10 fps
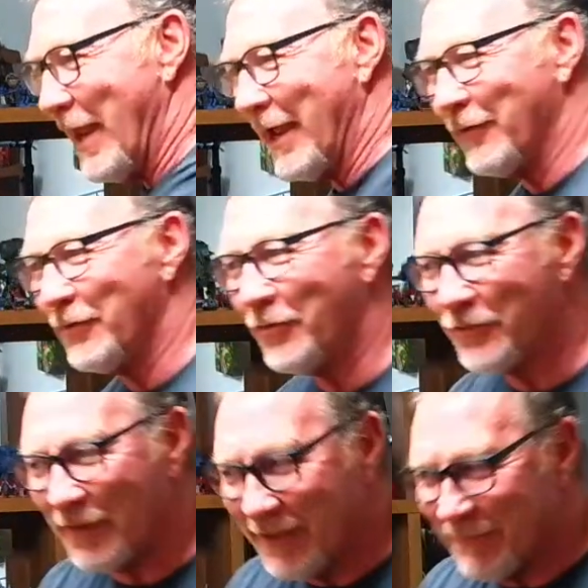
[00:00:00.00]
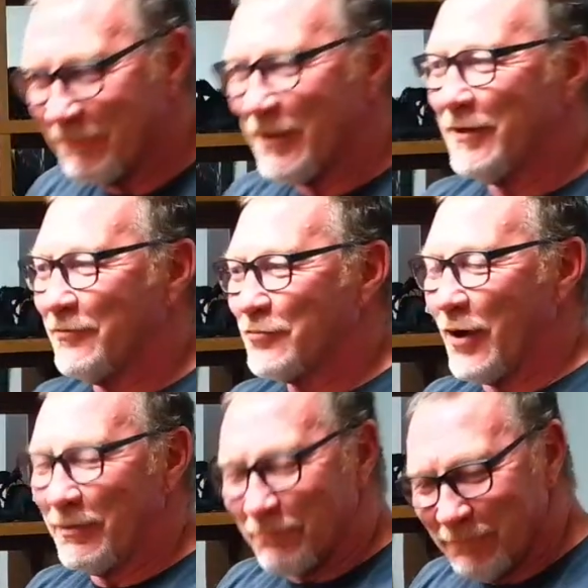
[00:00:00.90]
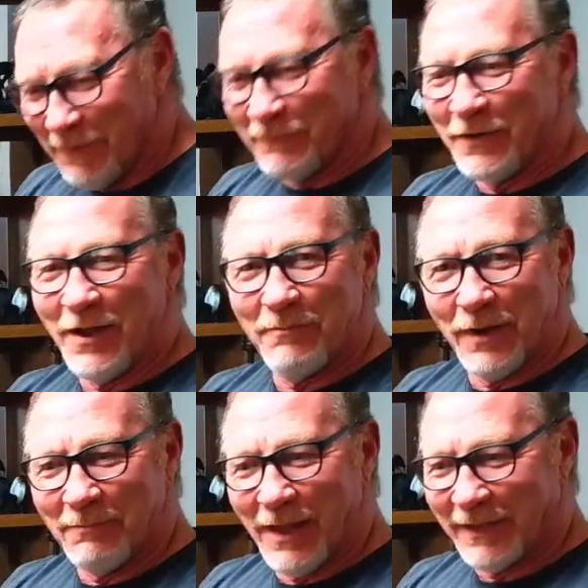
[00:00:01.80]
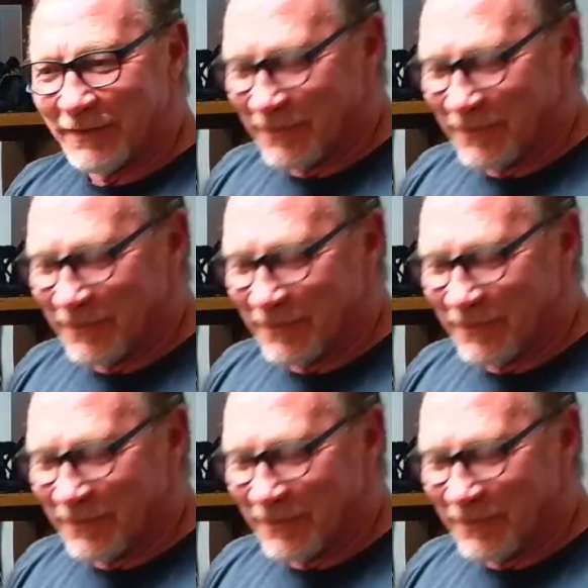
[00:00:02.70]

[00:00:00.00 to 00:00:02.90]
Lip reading: the handles and tried to lift it up, and I'm like,